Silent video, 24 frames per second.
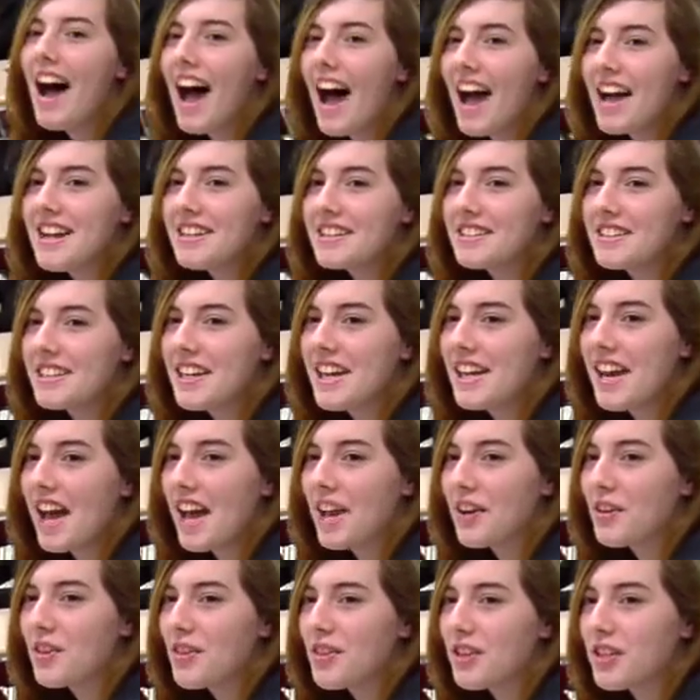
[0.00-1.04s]
I said I
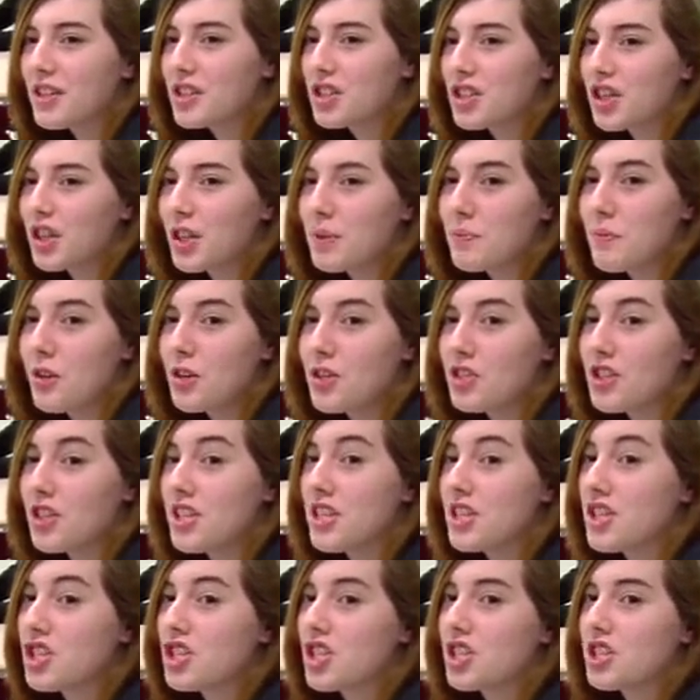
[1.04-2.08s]
don't think strong emotion
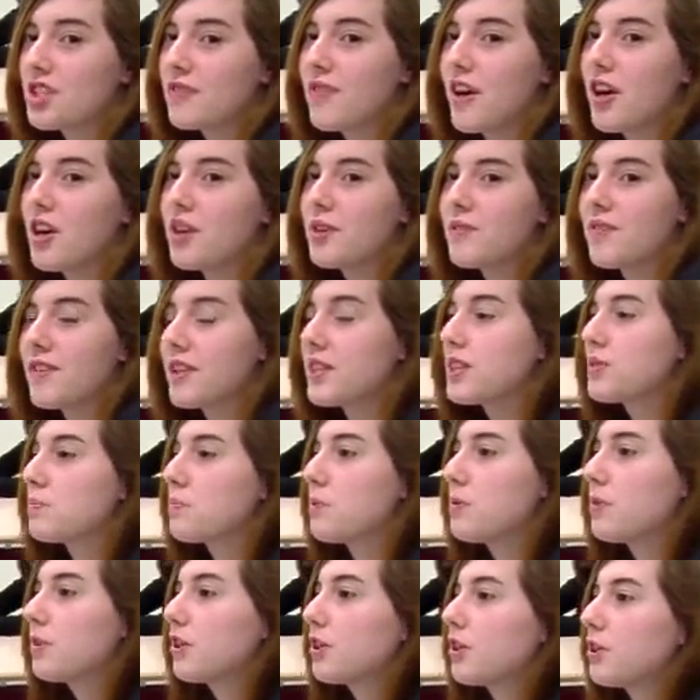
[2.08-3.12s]
is justifiable defense for
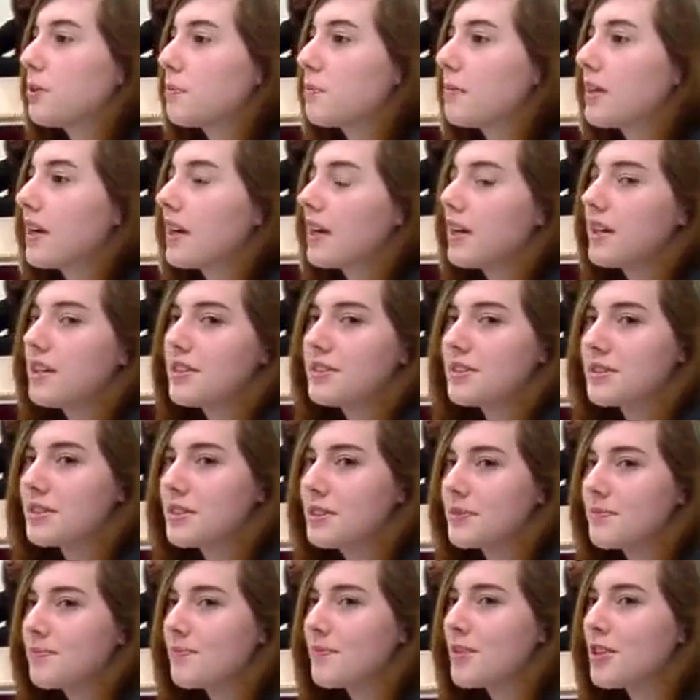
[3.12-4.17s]
murder
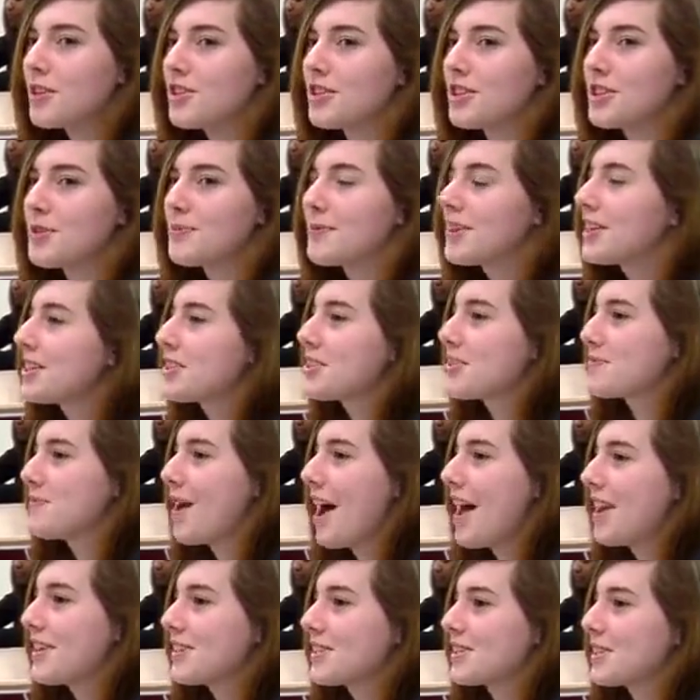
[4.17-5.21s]
because just because you're
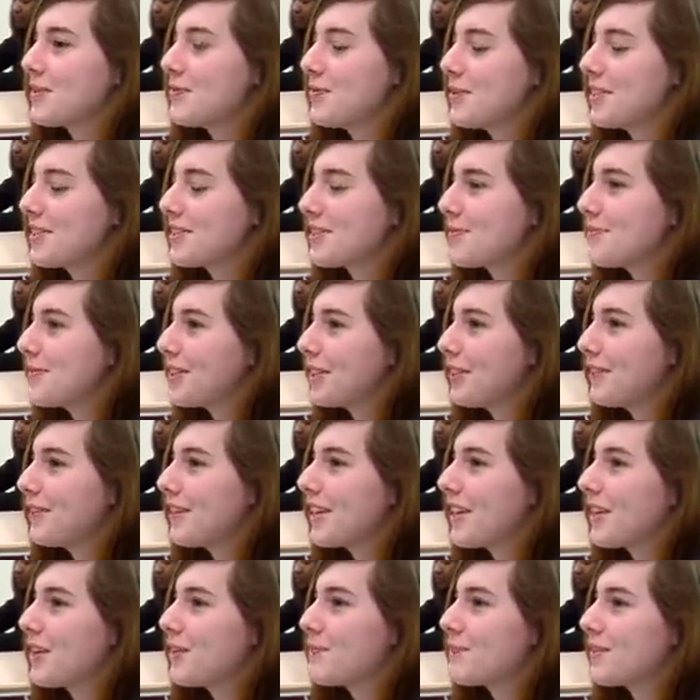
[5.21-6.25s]
mad at someone doesn't mean you
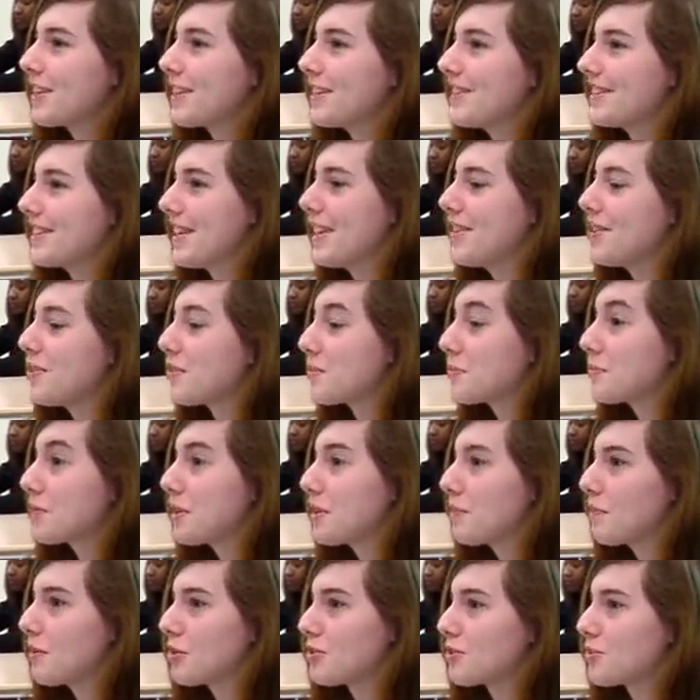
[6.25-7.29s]
kill them because then there'd be
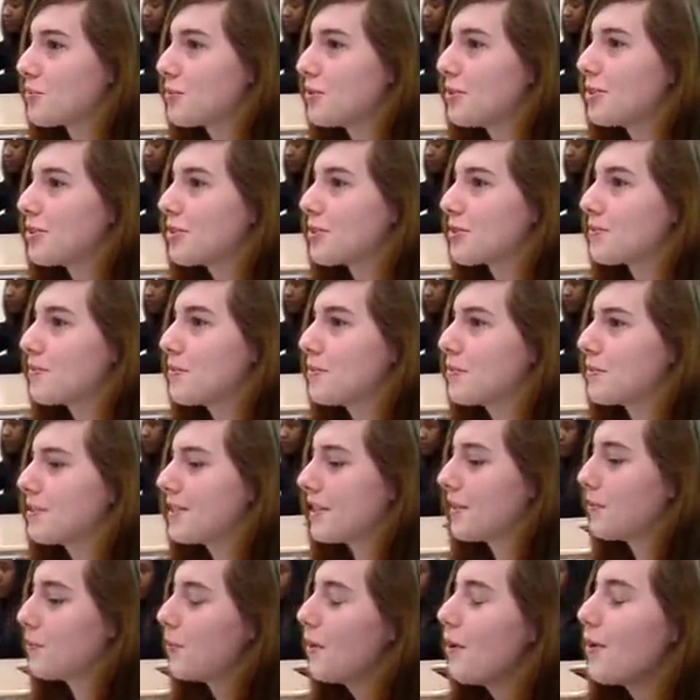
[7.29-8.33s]
a bunch of murders and people
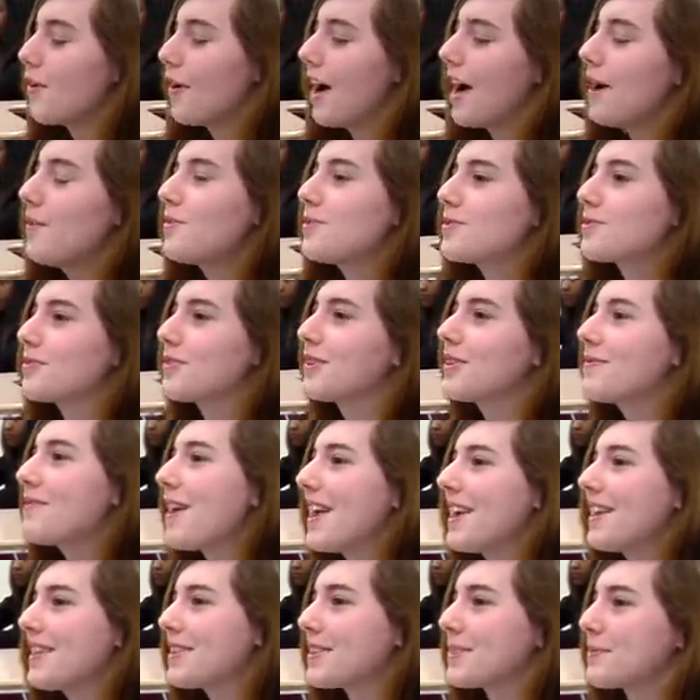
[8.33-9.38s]
say, whoa, I was really
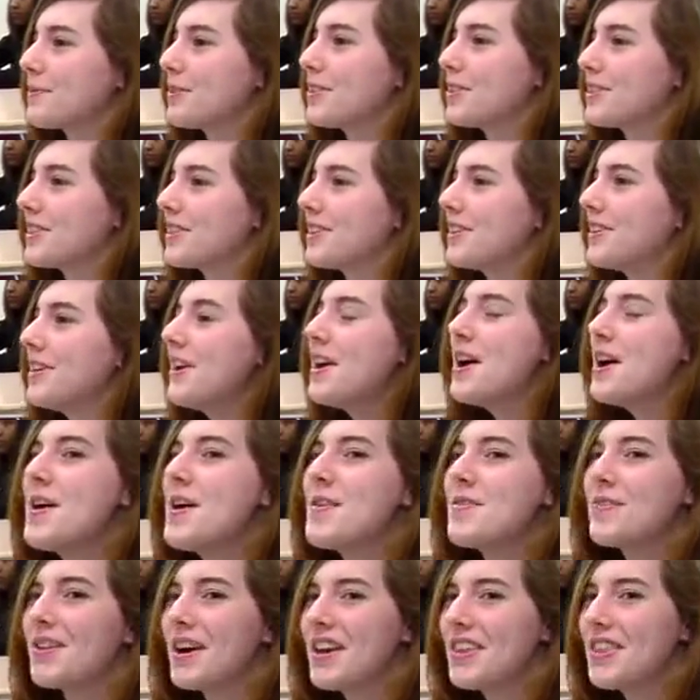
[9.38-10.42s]
mad at this person.
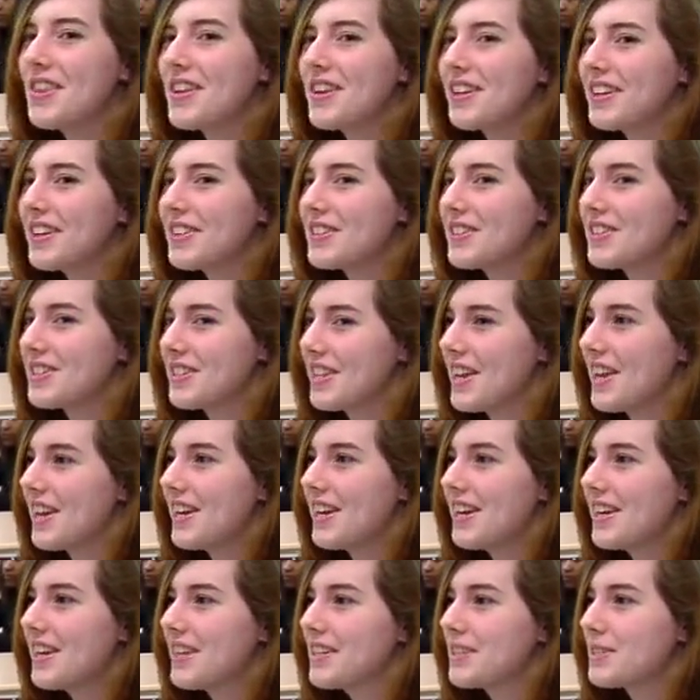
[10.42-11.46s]
But I think
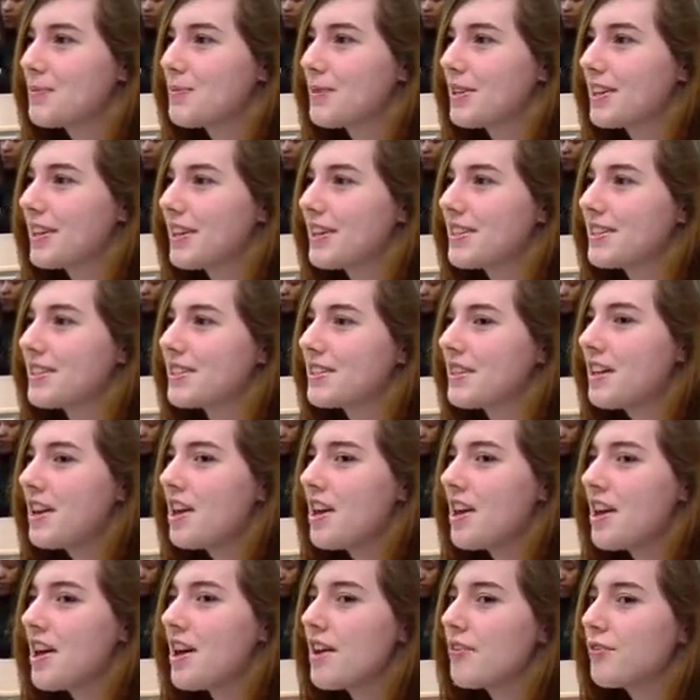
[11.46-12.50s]
insanity is because
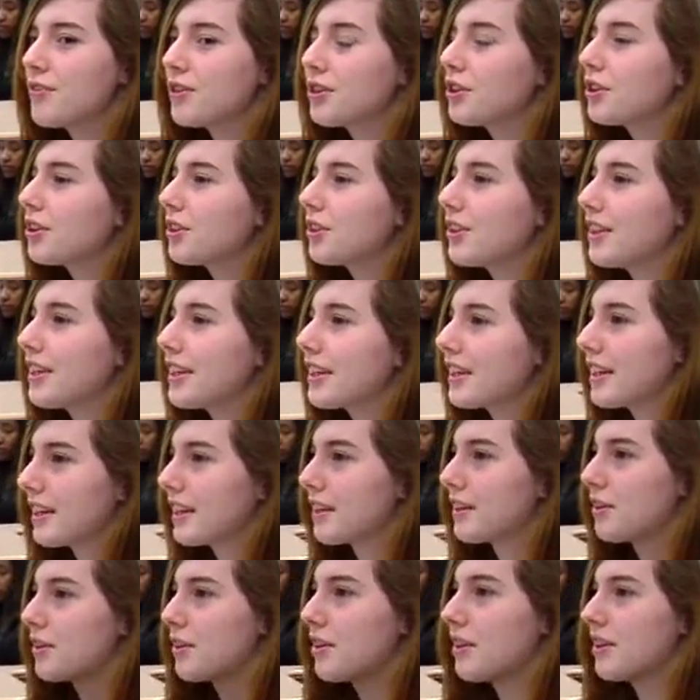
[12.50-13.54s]
if you're like,
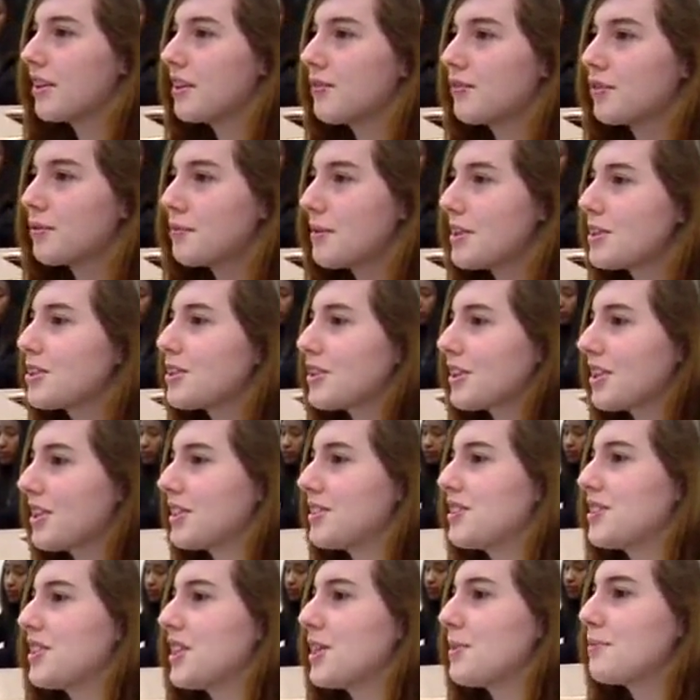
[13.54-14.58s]
if you're mentally
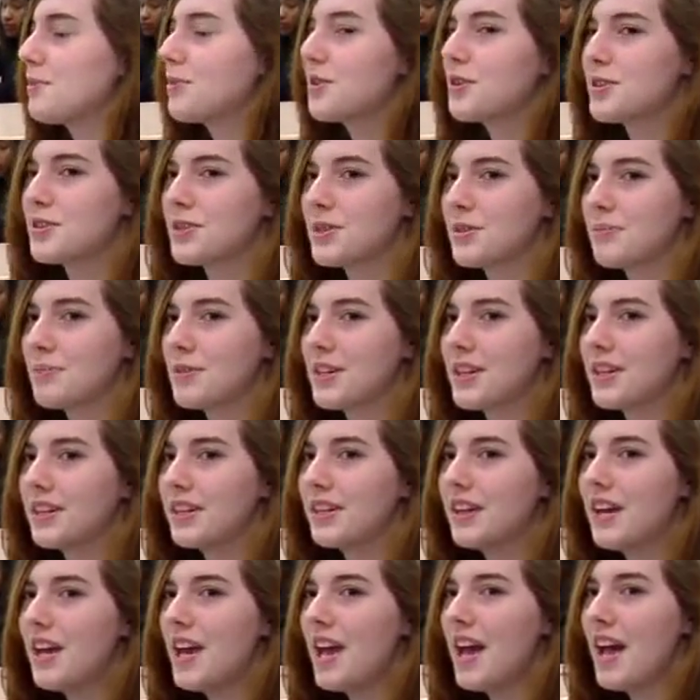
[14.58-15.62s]
unstable or
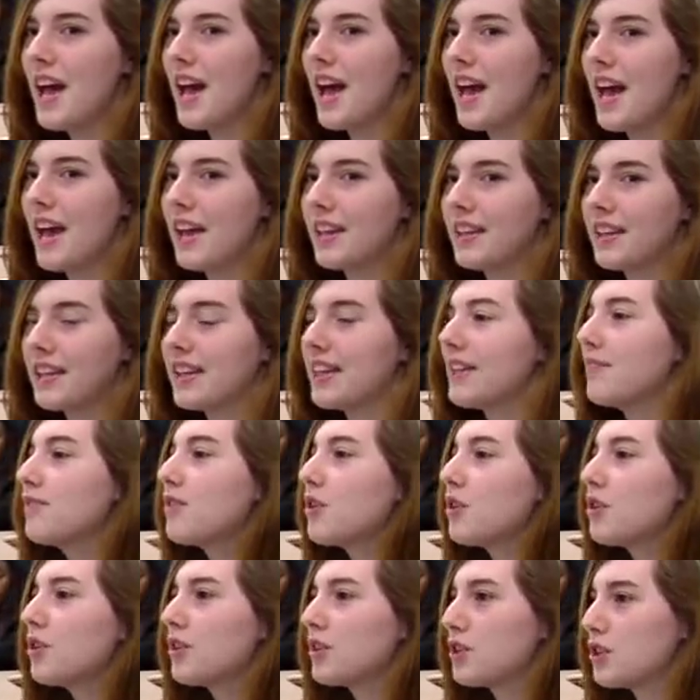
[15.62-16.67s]
something, and like even
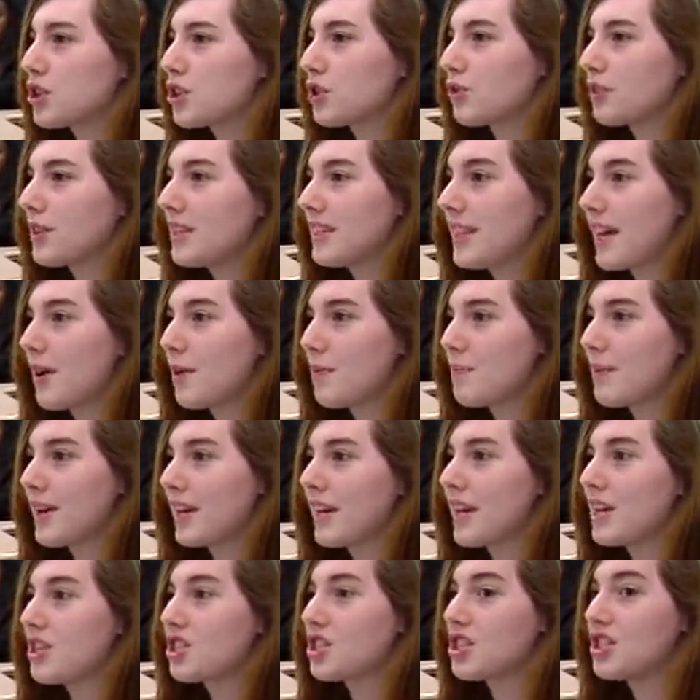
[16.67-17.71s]
though you can treat that with
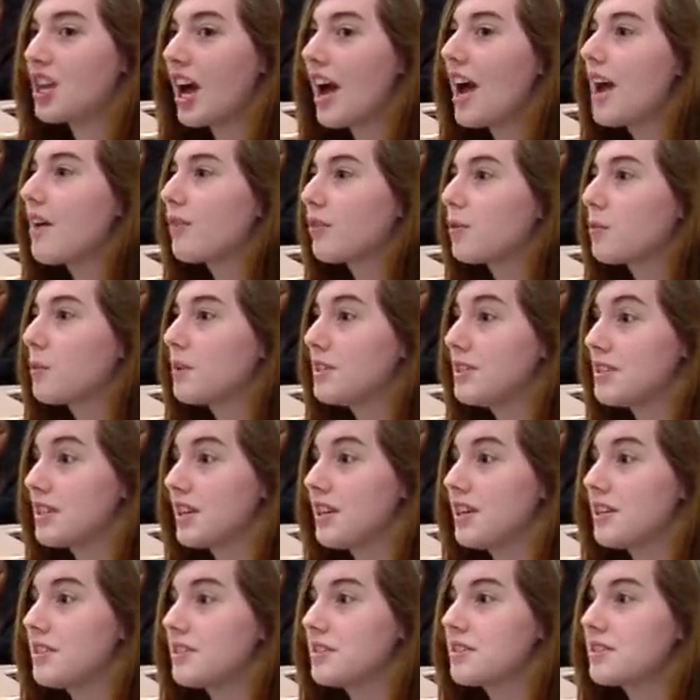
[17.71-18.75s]
medication, not everyone
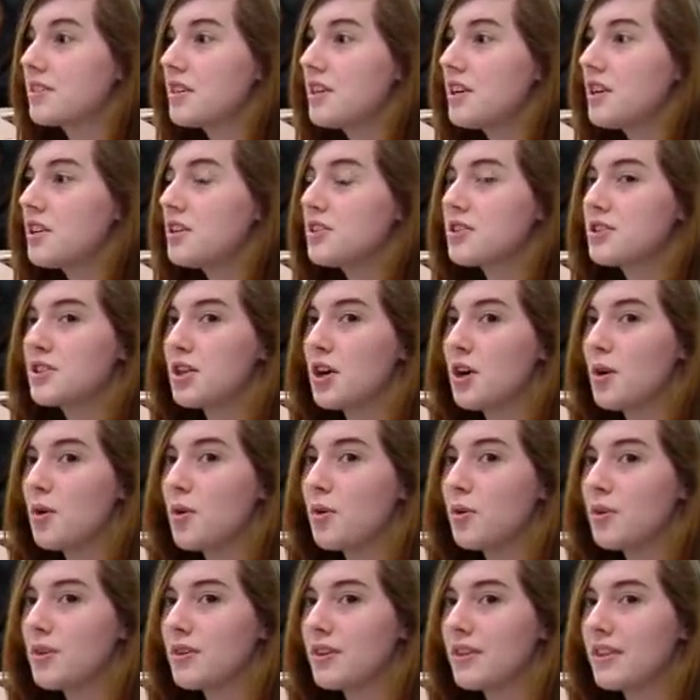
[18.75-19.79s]
does.
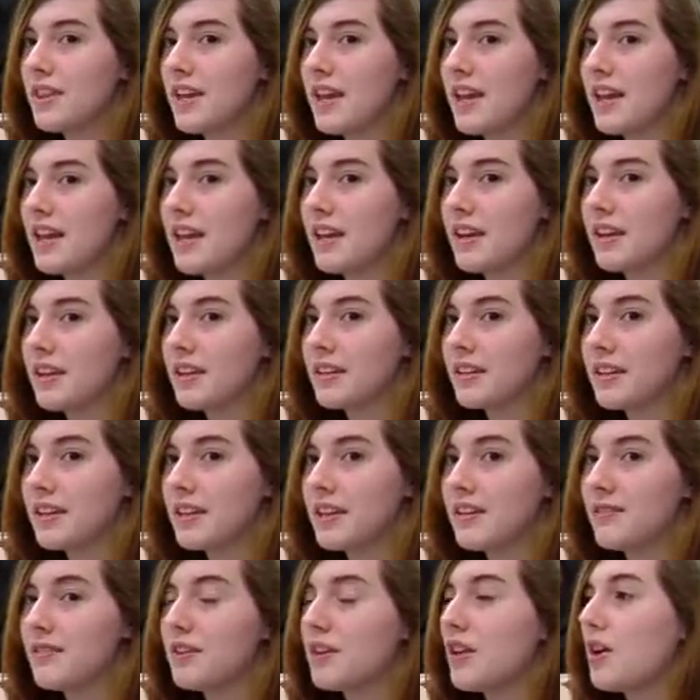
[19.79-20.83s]
So they,
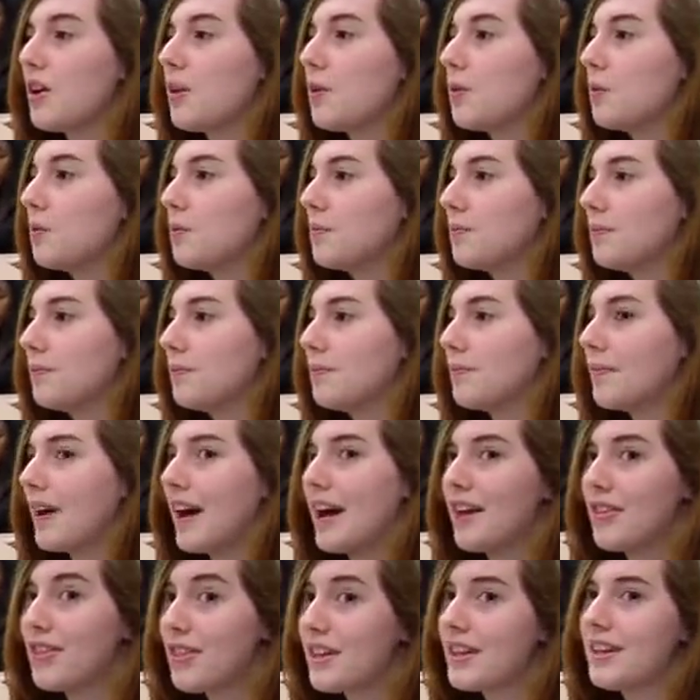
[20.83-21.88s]
even though
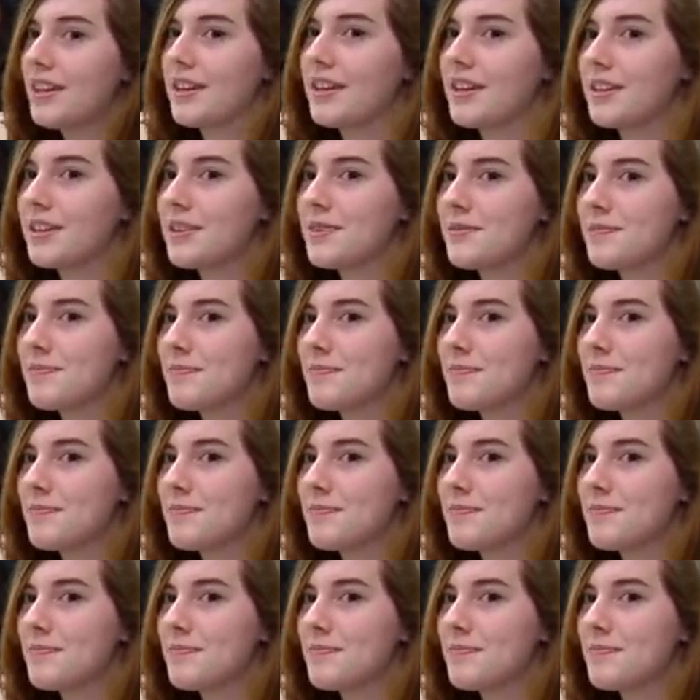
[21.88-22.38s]
I think